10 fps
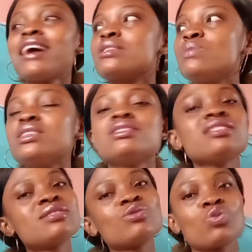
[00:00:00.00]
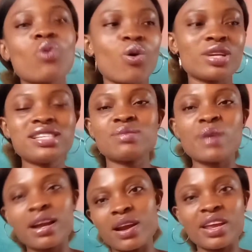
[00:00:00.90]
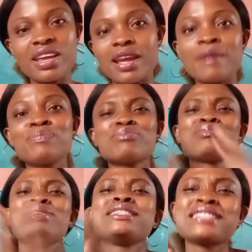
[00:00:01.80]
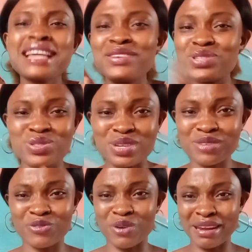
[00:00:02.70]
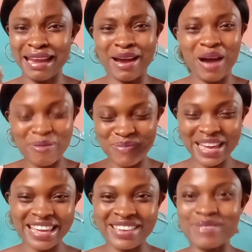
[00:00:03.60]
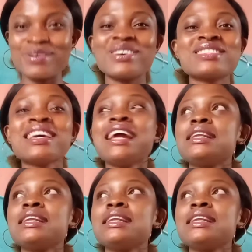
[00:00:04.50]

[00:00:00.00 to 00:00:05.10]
guys, please, this wall, this background here, please get used to it for now. I'm begging you, because